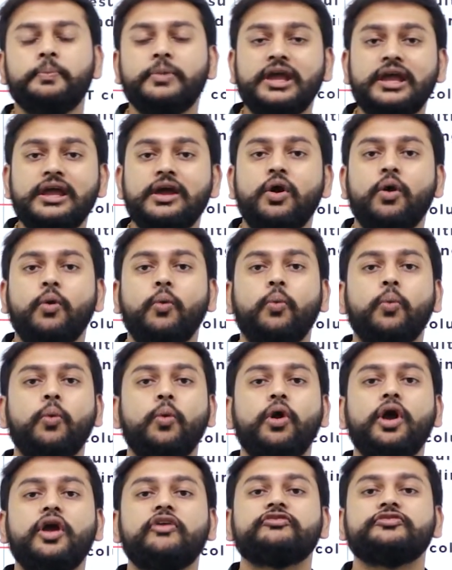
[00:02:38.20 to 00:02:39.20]
me
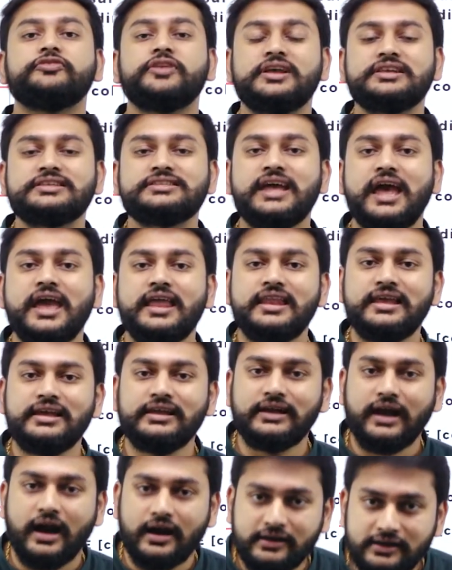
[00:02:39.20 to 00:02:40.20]
if there is any
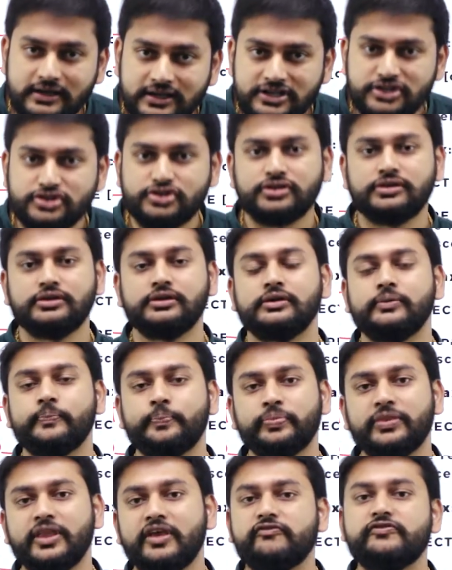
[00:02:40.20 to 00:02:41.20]
condition.
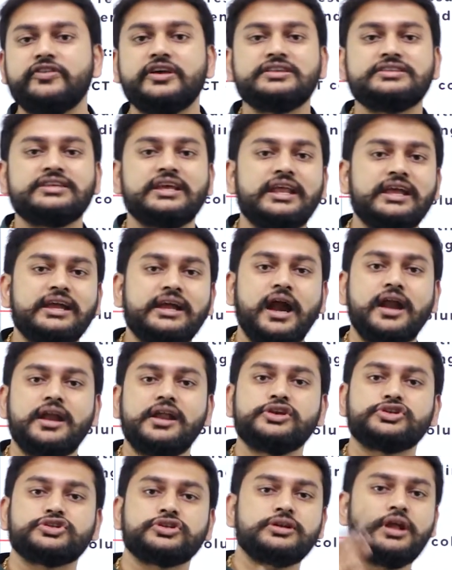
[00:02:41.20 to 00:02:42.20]
If there is any
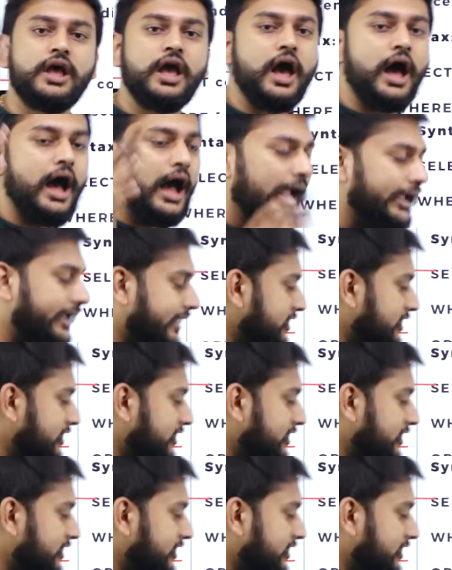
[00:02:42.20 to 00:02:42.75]
condition, I